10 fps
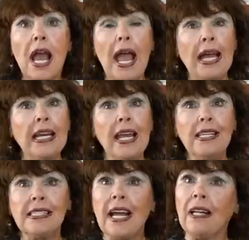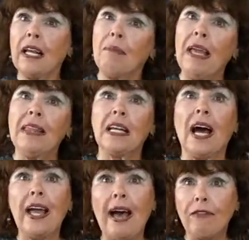And he's telling me that I
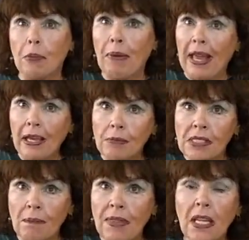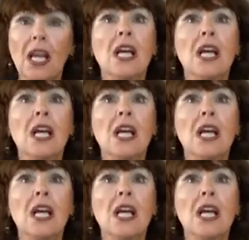have to pay him something?